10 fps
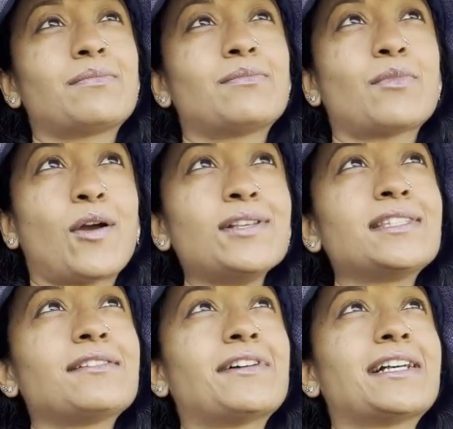
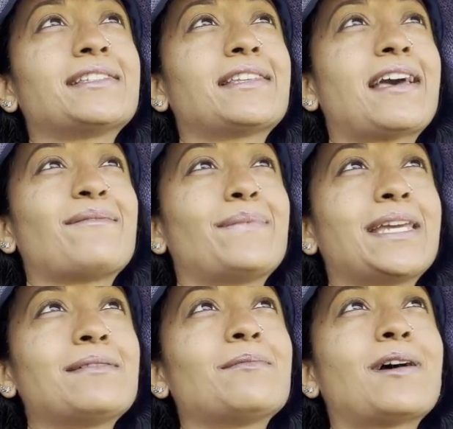most of us have
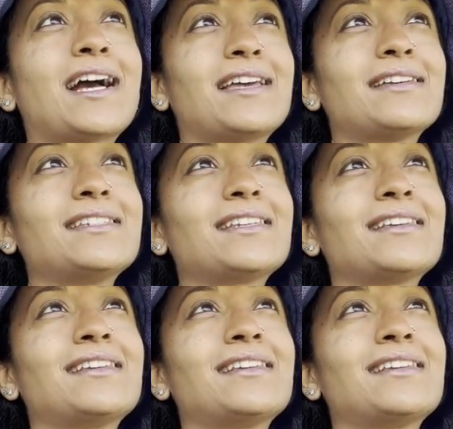been wired